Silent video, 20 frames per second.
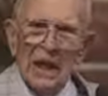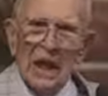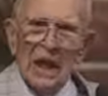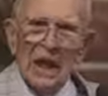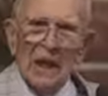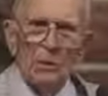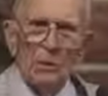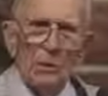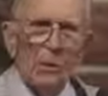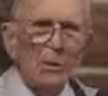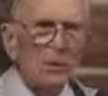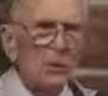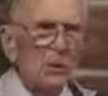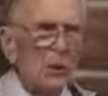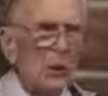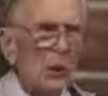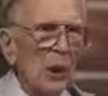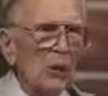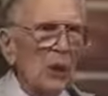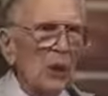And it was
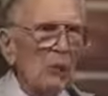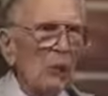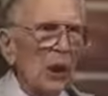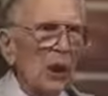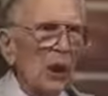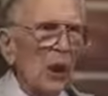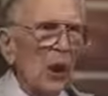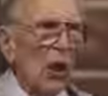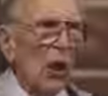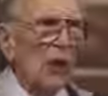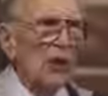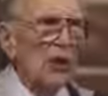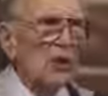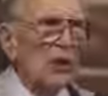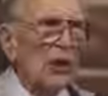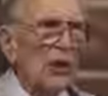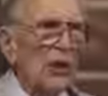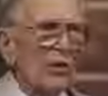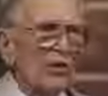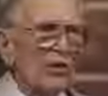b-
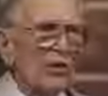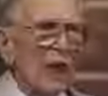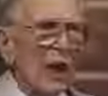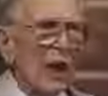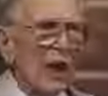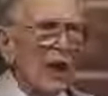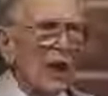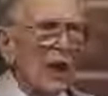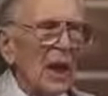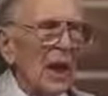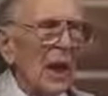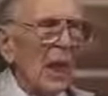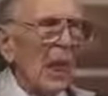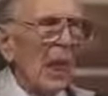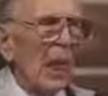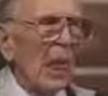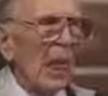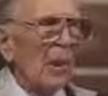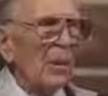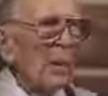because of the fact
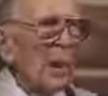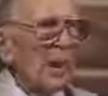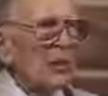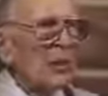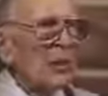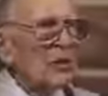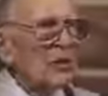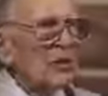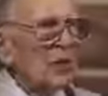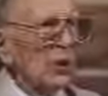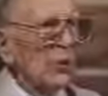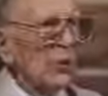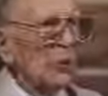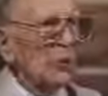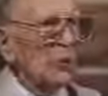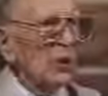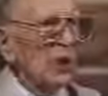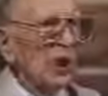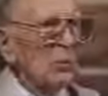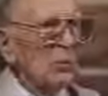that the
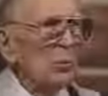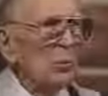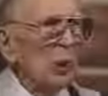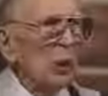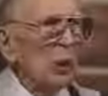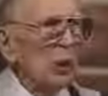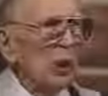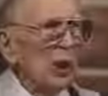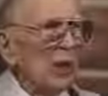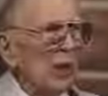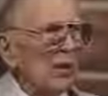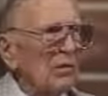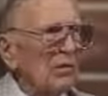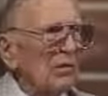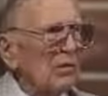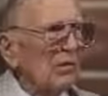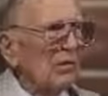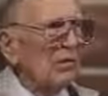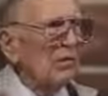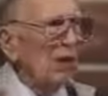schools had put in
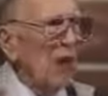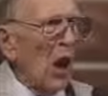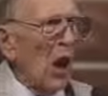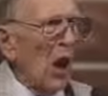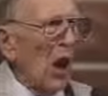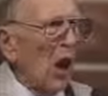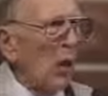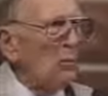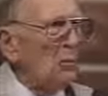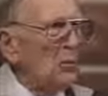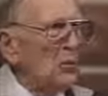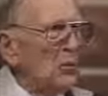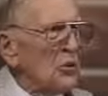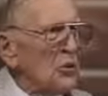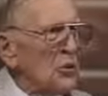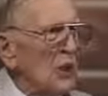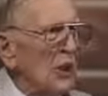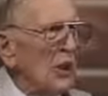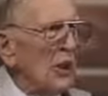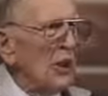
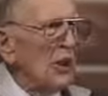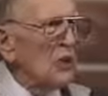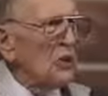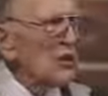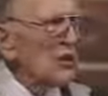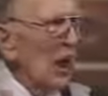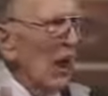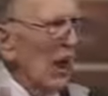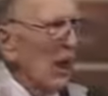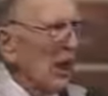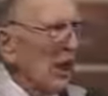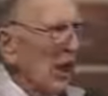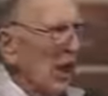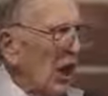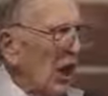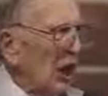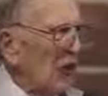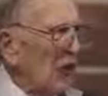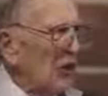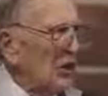farms
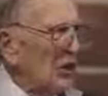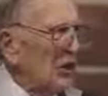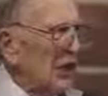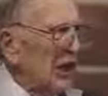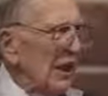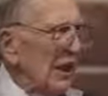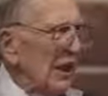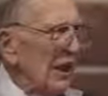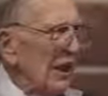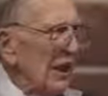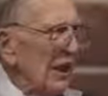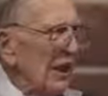psychology,